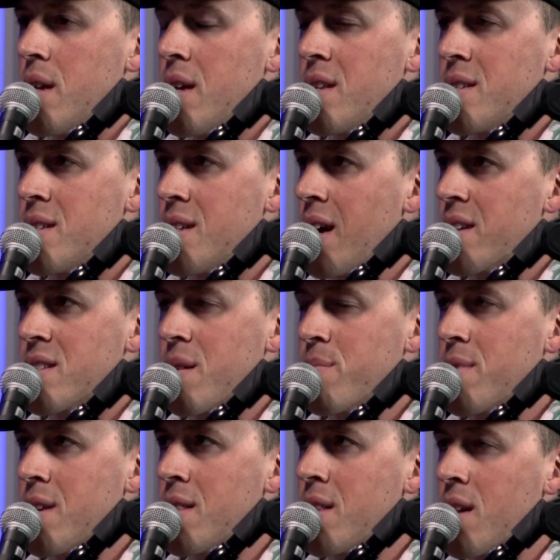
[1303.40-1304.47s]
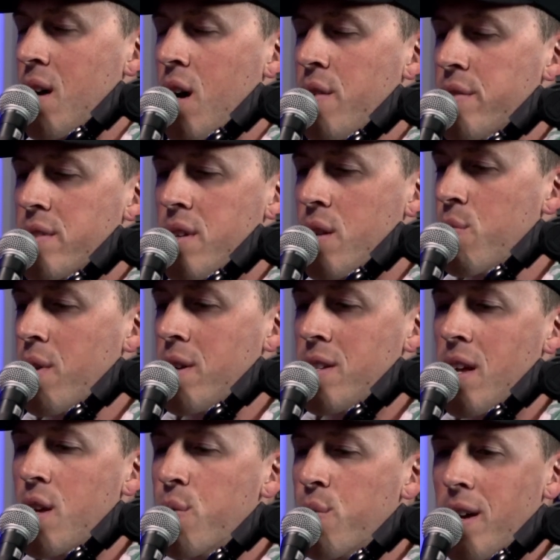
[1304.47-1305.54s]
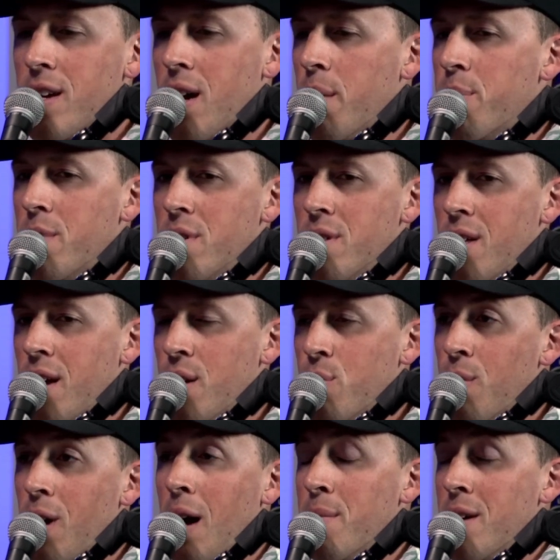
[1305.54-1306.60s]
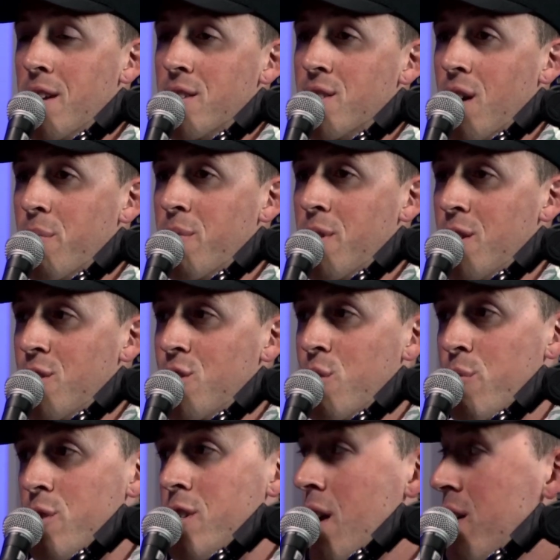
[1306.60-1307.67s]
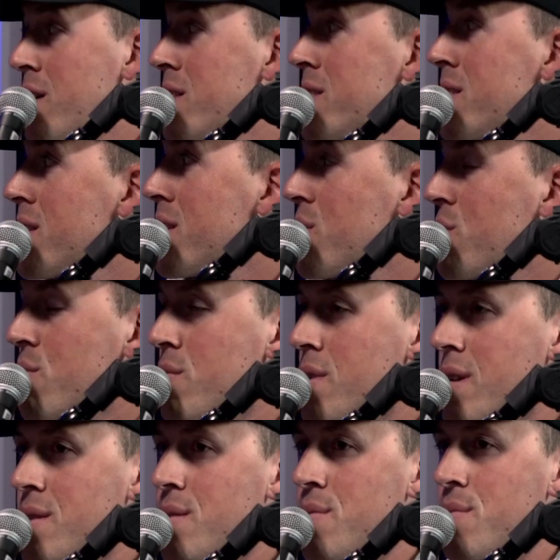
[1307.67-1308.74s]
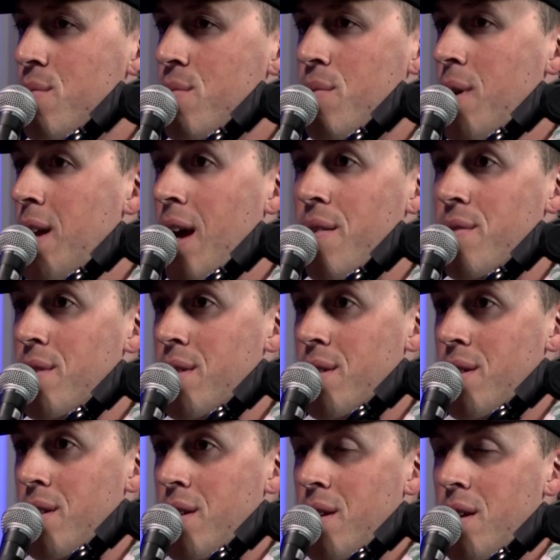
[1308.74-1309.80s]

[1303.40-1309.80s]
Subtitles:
it's not something that all of a sudden one day you wake up and you're like, wow, I'm going to start being super generous with whatever,